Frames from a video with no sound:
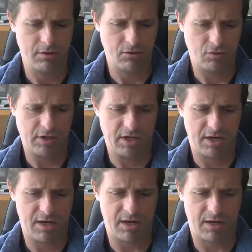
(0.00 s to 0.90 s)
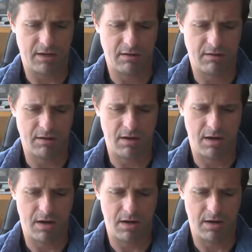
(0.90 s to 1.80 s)
Okay.
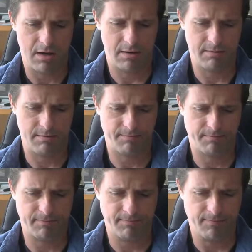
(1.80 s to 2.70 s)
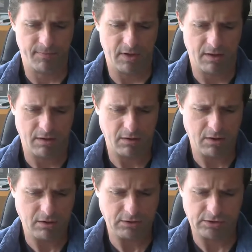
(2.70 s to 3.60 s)
Uh,
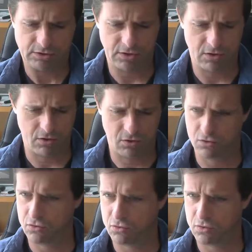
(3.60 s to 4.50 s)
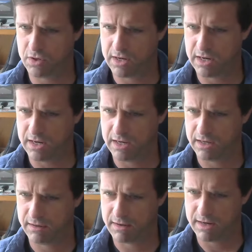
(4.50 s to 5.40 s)
so
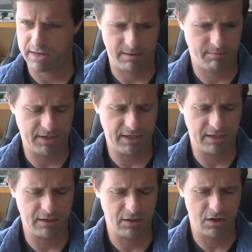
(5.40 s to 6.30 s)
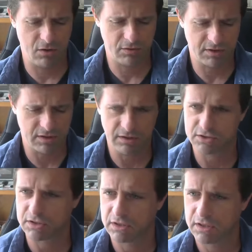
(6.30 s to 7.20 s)
I, I am getting a note that there's
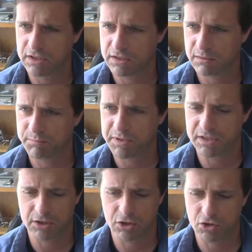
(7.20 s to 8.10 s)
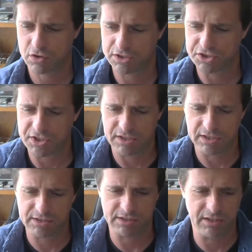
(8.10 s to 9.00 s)
a little bit of
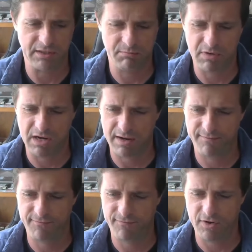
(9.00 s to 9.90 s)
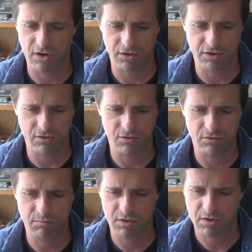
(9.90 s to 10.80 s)
crunchiness in my
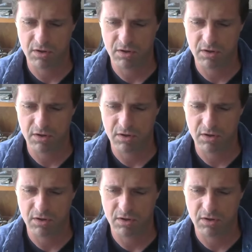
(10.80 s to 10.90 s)
volume.